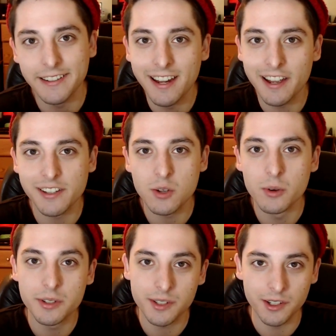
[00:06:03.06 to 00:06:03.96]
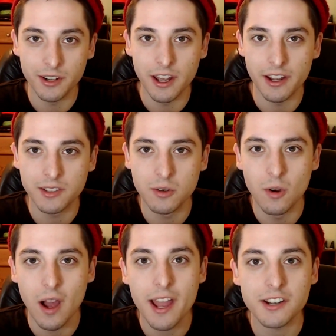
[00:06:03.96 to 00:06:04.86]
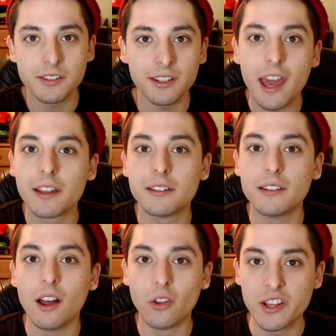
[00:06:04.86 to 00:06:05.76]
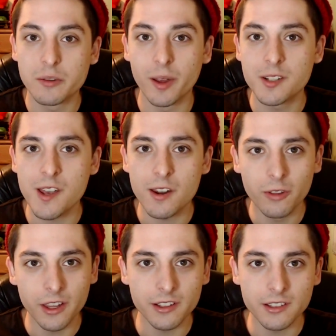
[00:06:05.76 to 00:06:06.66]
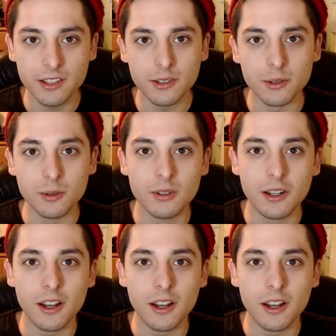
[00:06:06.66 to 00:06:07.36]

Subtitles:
high school, a senior in high school, I actually had a Let's Play channel then too.